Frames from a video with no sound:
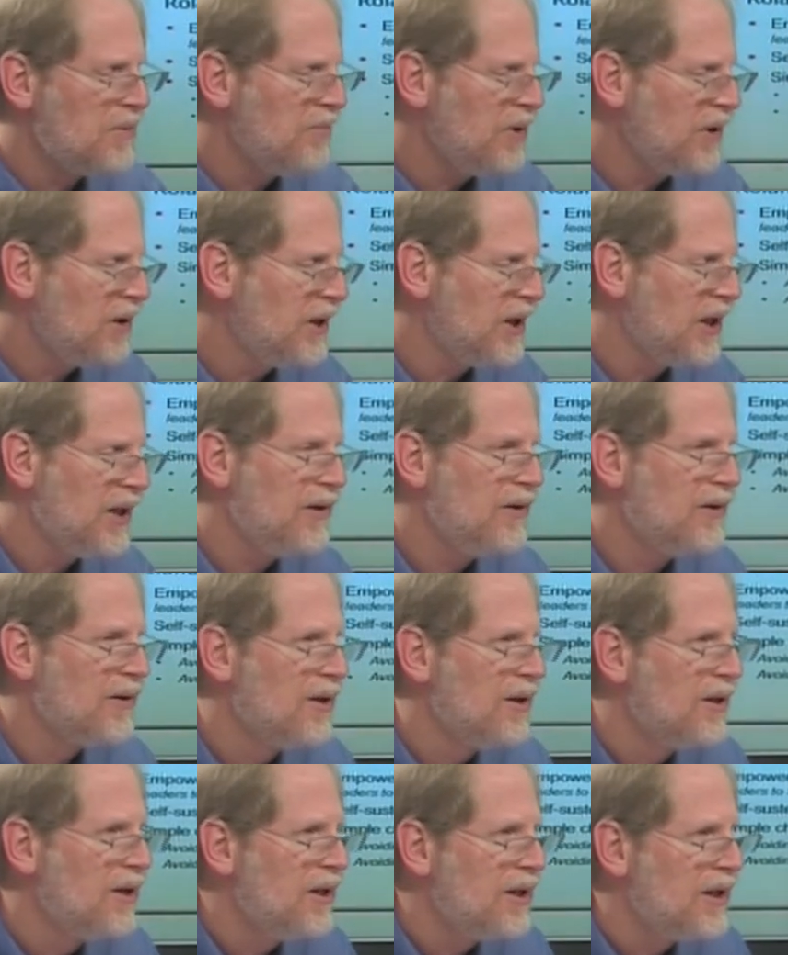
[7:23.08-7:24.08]
and buildings,
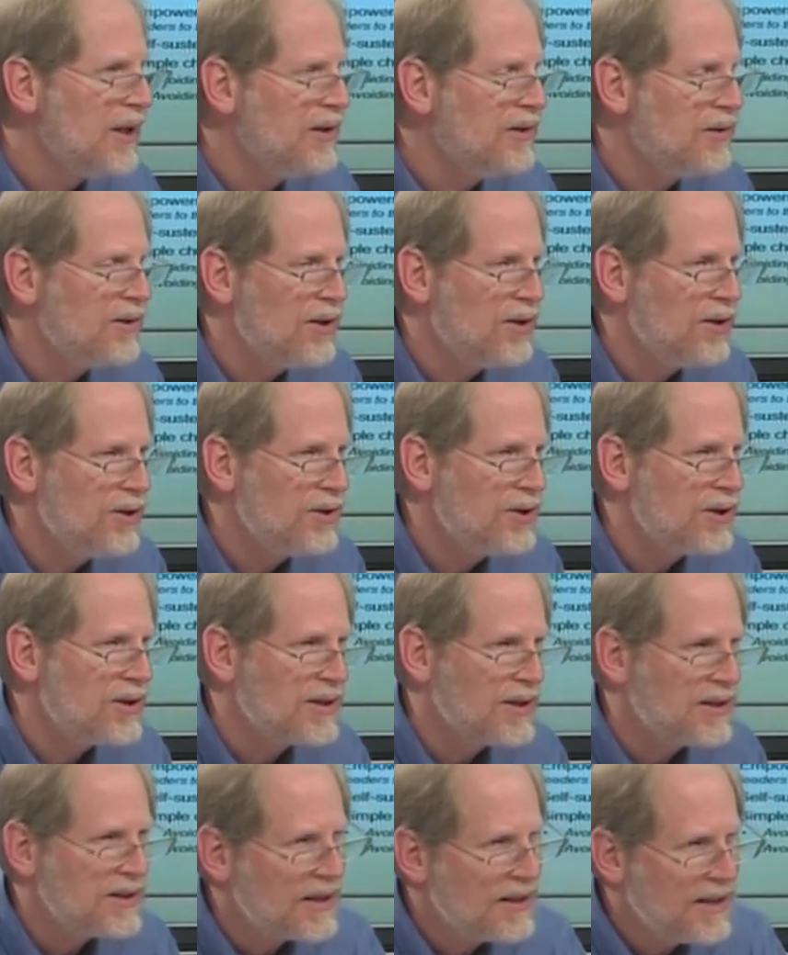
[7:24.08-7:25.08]

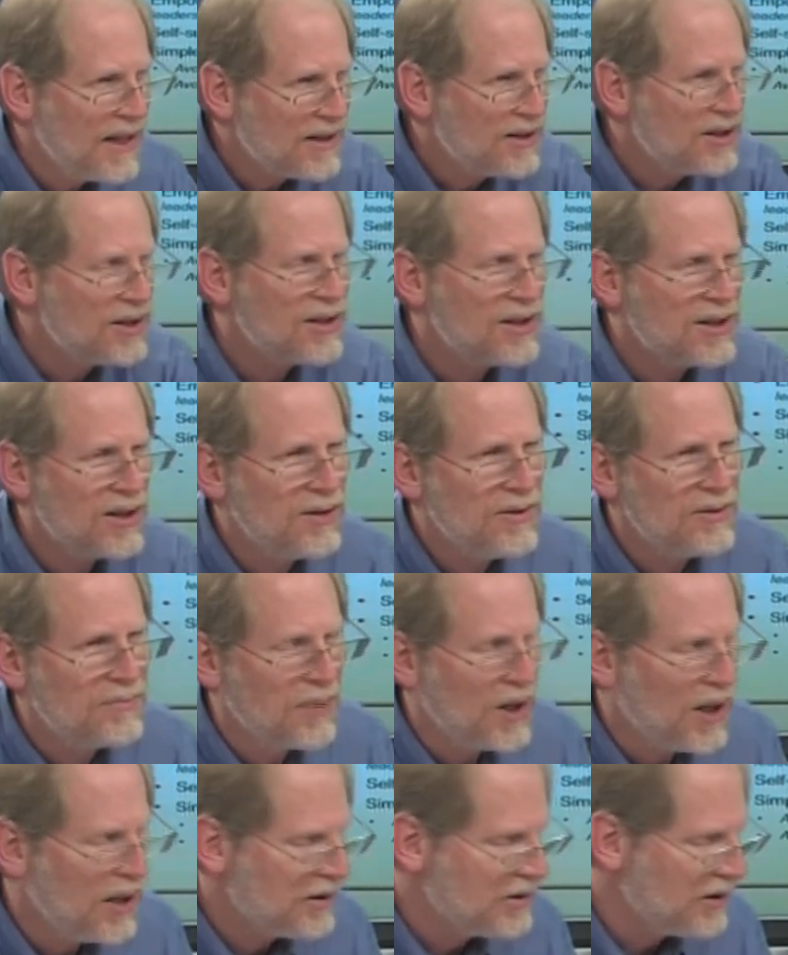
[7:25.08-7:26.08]
institutions. He said, that just slows,
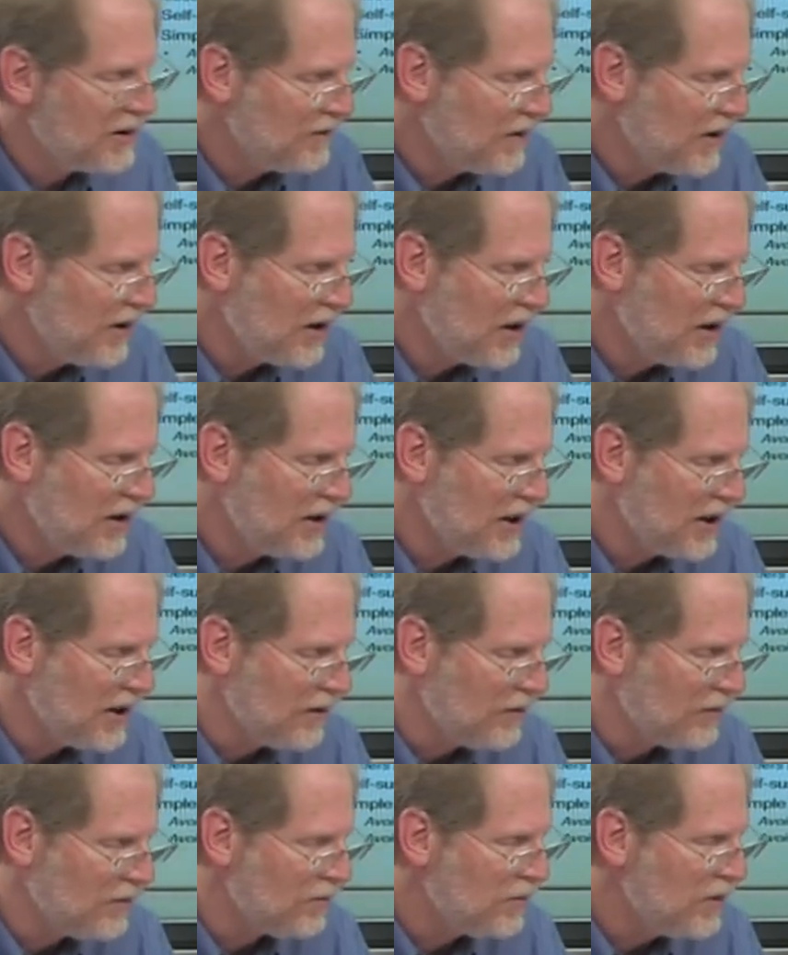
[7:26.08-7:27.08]
bogs everything
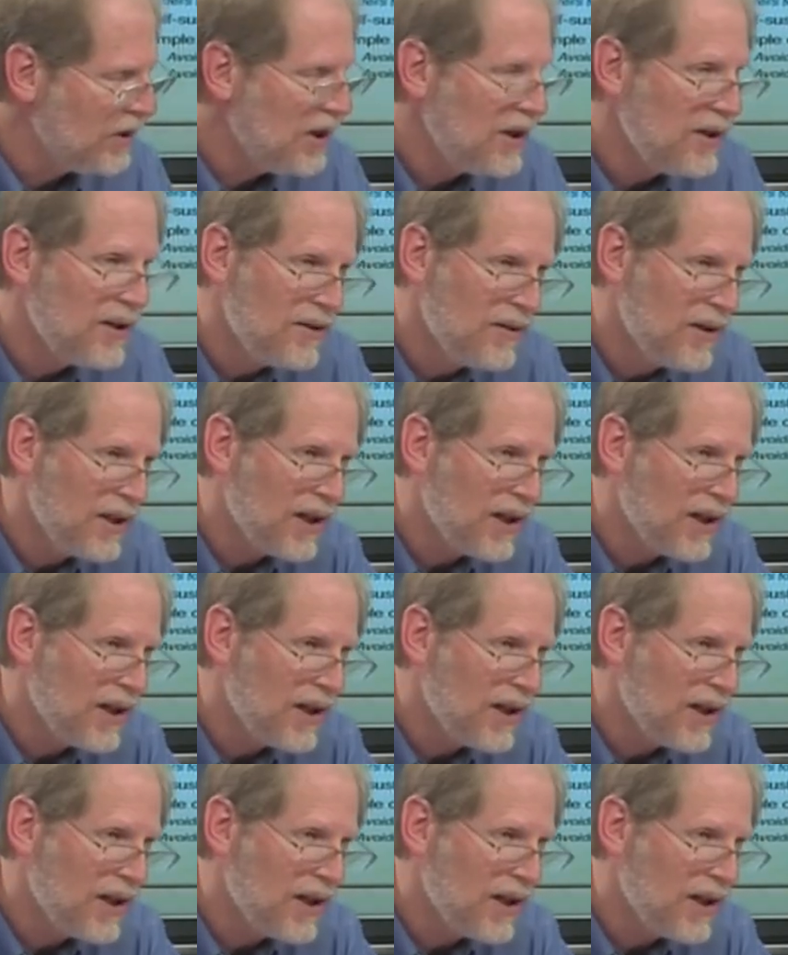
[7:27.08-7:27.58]
down. We need to